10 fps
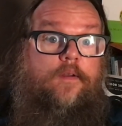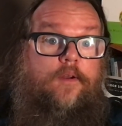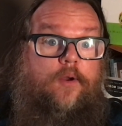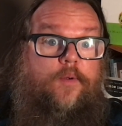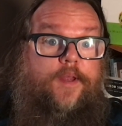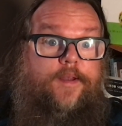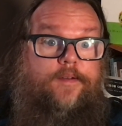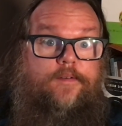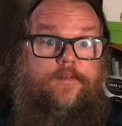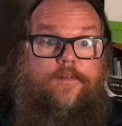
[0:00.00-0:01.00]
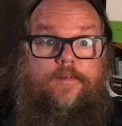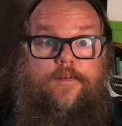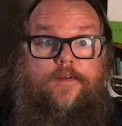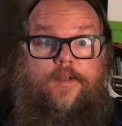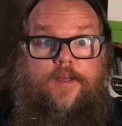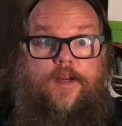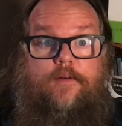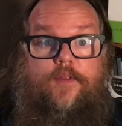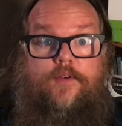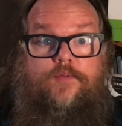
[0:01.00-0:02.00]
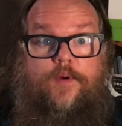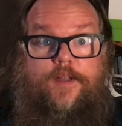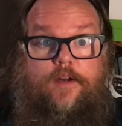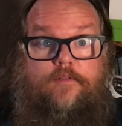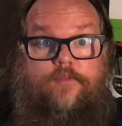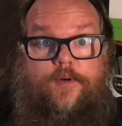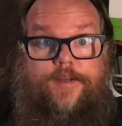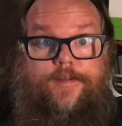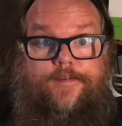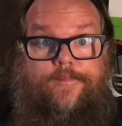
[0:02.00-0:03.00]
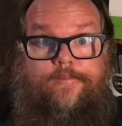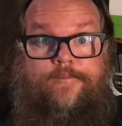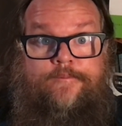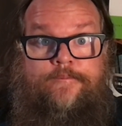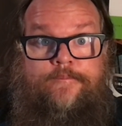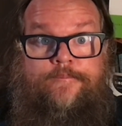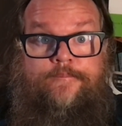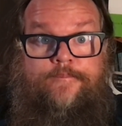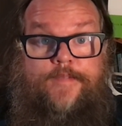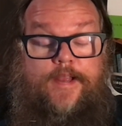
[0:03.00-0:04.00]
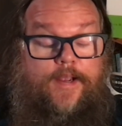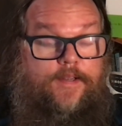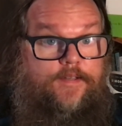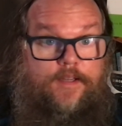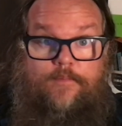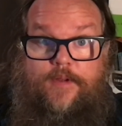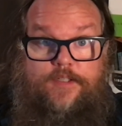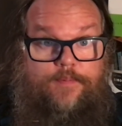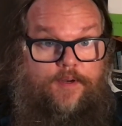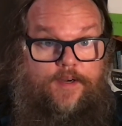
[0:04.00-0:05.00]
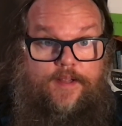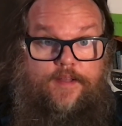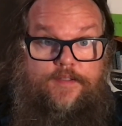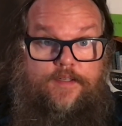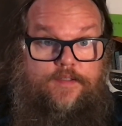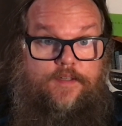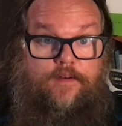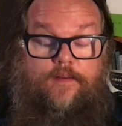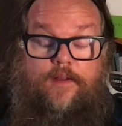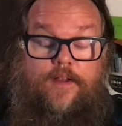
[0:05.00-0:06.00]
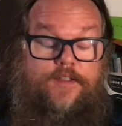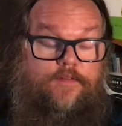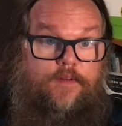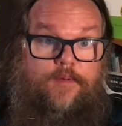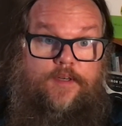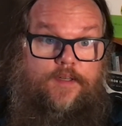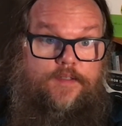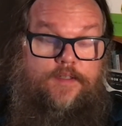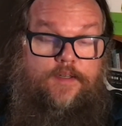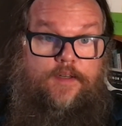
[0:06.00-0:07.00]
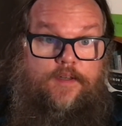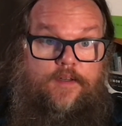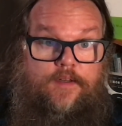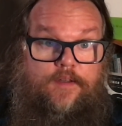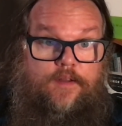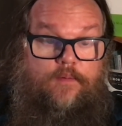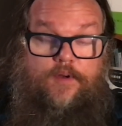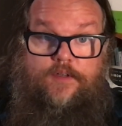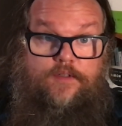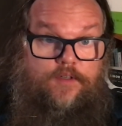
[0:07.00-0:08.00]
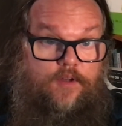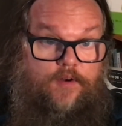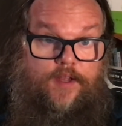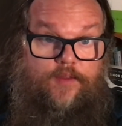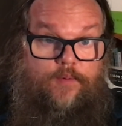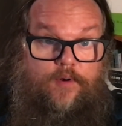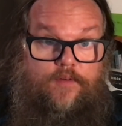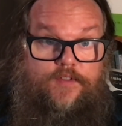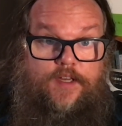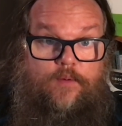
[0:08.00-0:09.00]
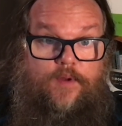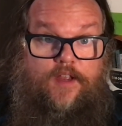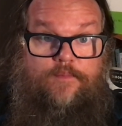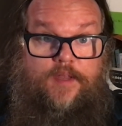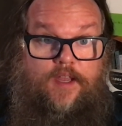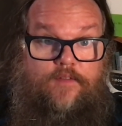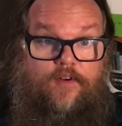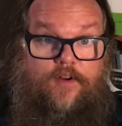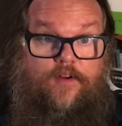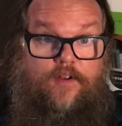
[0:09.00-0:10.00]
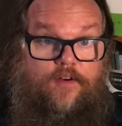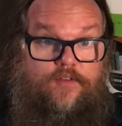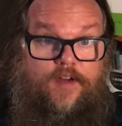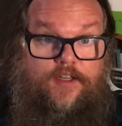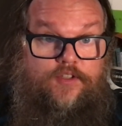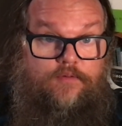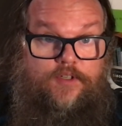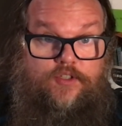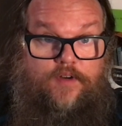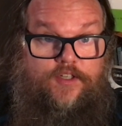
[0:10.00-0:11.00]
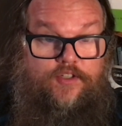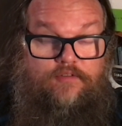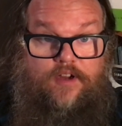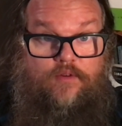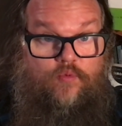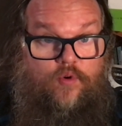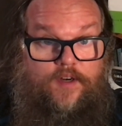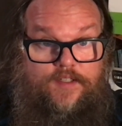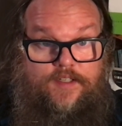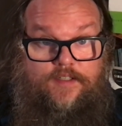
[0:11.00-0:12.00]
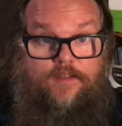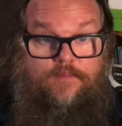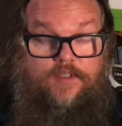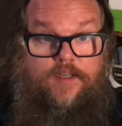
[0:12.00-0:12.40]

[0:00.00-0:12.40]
Okay, and how are those working out for you? I can tell you, based upon analysis in lots of communities, that when you go down the road of saying we have behavior contracts, 3 strikes and you're out, warning systems,